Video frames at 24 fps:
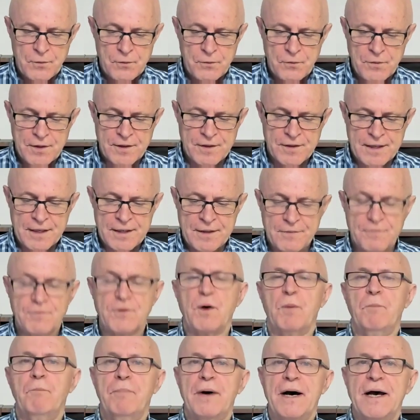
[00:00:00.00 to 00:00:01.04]
one of
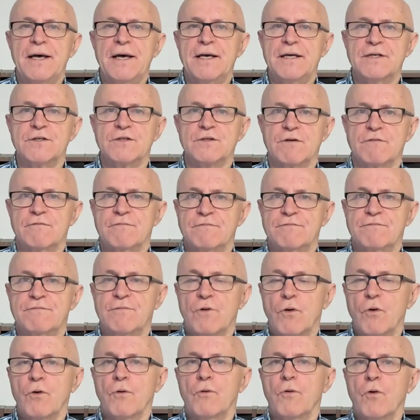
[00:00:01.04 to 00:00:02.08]
the banes of
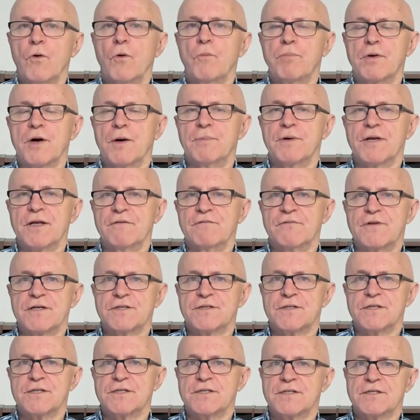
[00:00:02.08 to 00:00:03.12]
all property
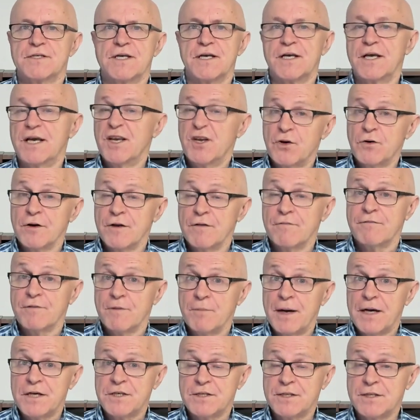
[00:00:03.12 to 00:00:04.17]
investors seeking good
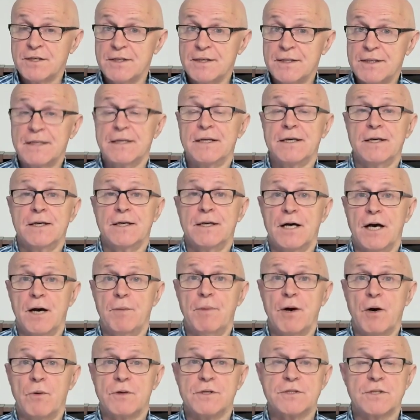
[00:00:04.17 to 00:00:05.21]
information
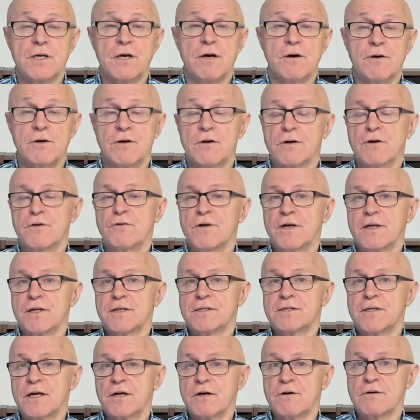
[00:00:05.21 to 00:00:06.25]
about what's going on in real
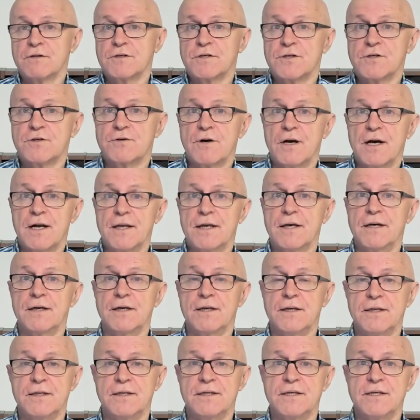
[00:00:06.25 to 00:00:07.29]
estate across Australia
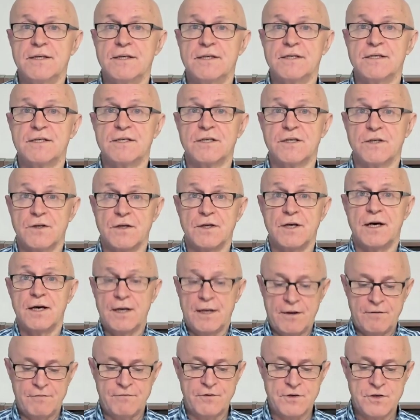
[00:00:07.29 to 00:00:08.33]
is
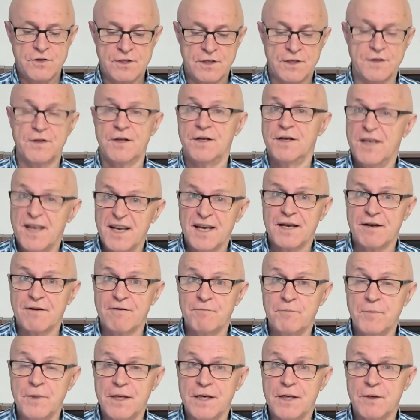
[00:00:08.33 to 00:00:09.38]
firstly the
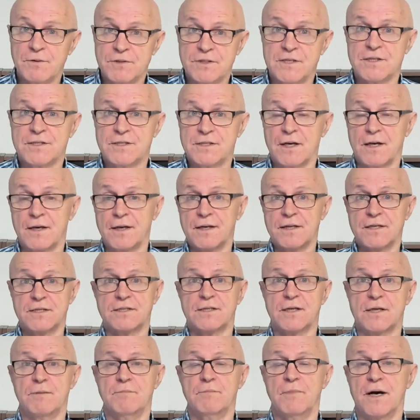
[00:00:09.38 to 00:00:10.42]
negative media, which is telling
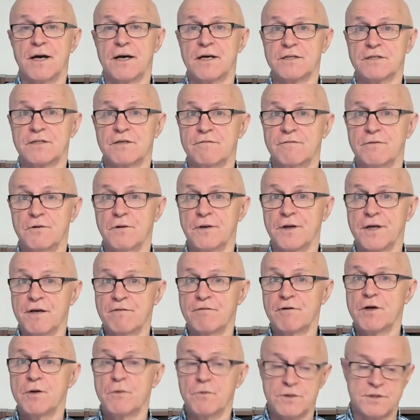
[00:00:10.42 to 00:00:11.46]
us that markets are falling
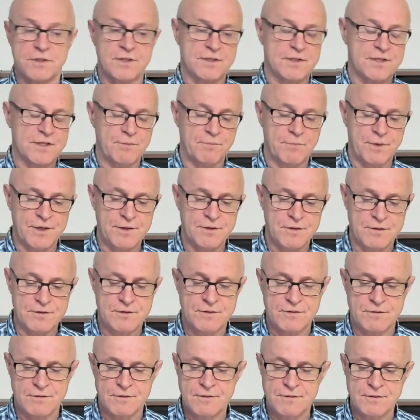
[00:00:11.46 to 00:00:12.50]
everywhere, which is simply not
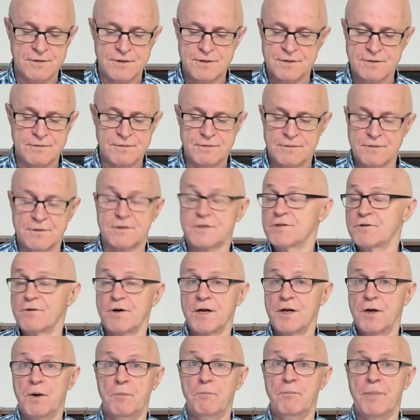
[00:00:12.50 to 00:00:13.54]
true. There's
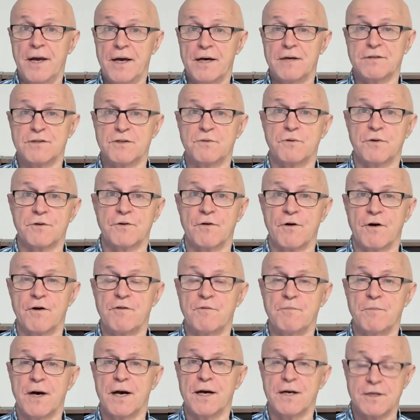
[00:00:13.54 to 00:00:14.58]
Australia abounds with
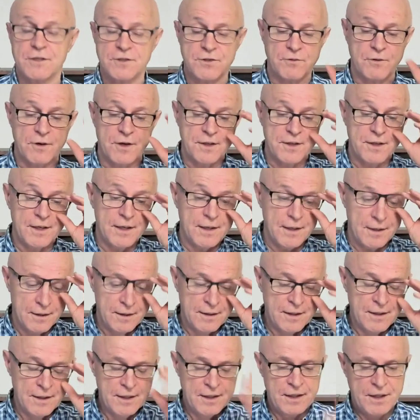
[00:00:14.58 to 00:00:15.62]
growth markets right now,
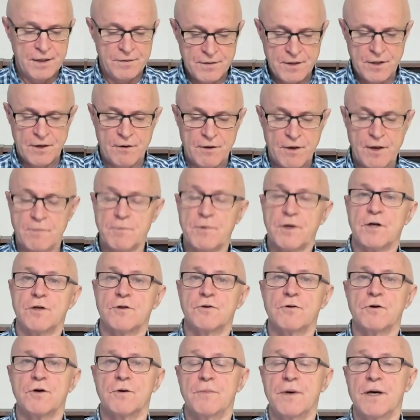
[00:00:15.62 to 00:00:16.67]
and the area I'm going to
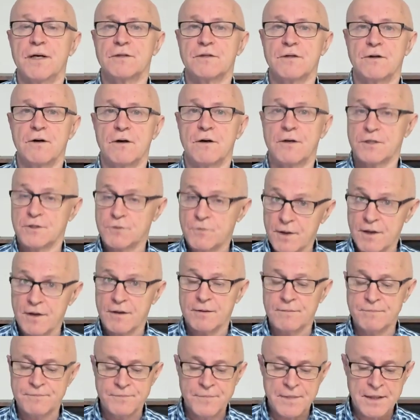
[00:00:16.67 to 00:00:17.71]
talk about tonight is one of
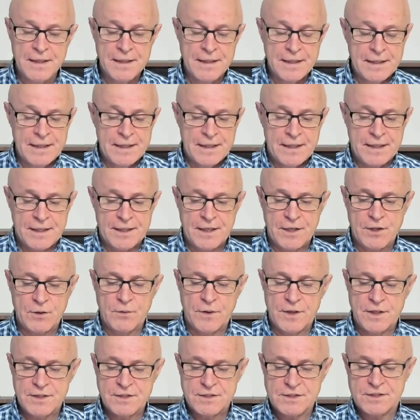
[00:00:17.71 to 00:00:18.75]
them. Another
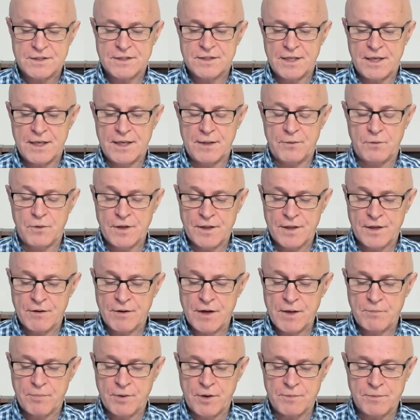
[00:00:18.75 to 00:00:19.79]
one is one of the
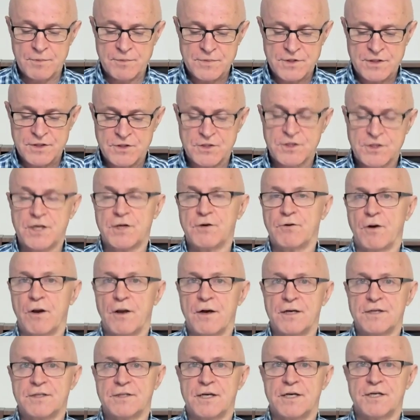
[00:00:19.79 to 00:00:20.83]
great problems is
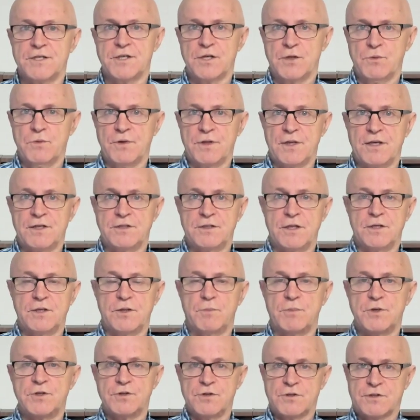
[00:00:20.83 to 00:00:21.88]
generalisation, where they tend to
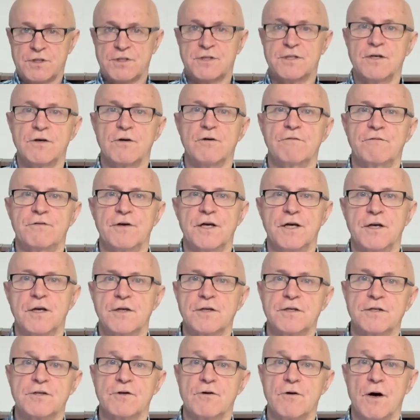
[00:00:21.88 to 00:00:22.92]
produce a single figure
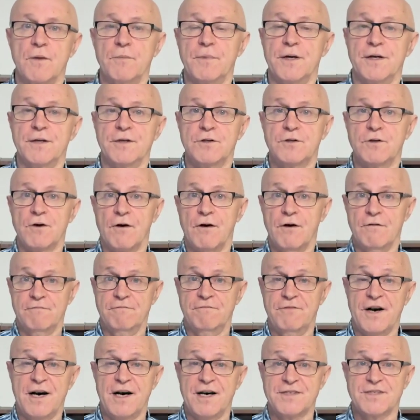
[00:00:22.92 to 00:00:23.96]
to describe an entire
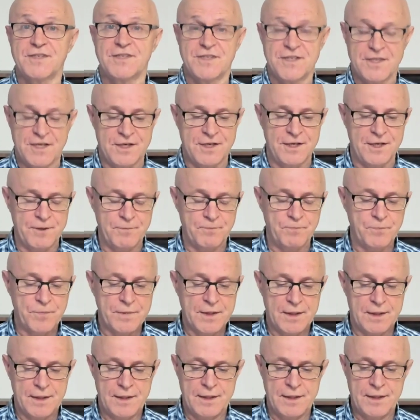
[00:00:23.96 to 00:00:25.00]
vast city,
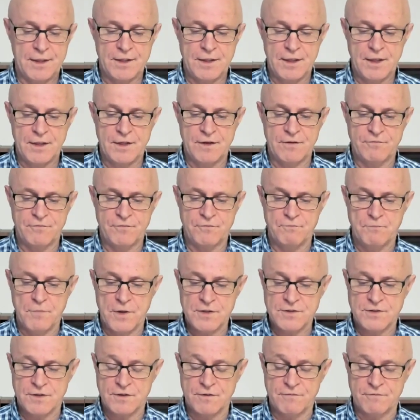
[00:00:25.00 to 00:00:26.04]
and if
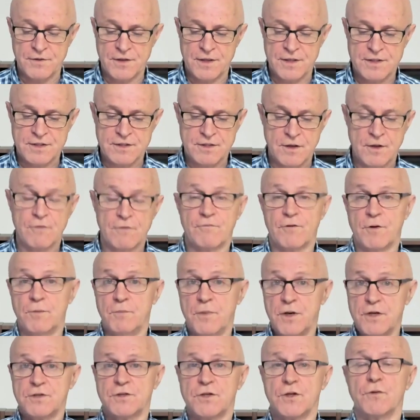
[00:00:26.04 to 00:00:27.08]
most of the figures from
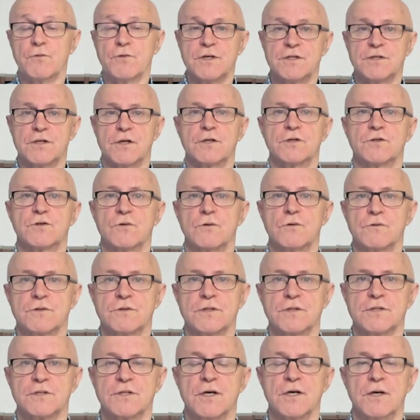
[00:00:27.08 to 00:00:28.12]
most of the research
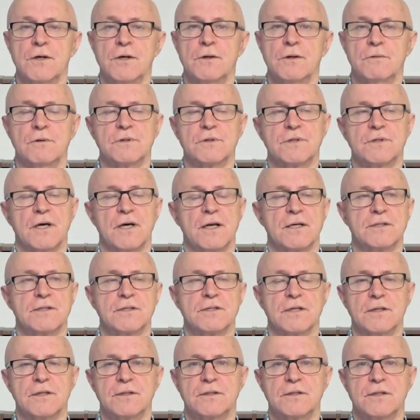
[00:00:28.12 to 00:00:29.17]
sources will tell
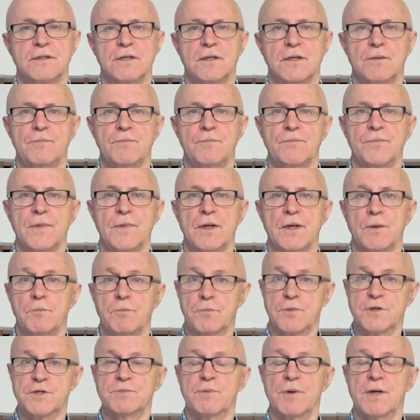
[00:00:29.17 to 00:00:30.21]
us that
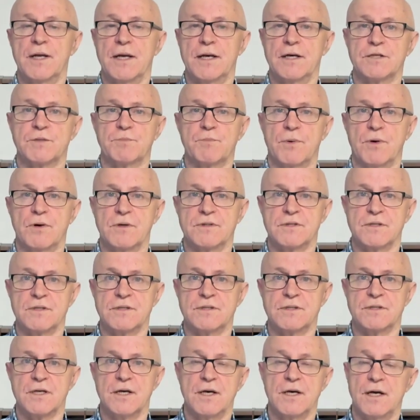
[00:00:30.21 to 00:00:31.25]
Brisbane house
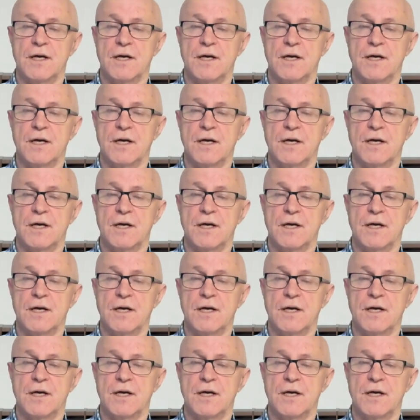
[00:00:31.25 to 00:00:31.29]
prices,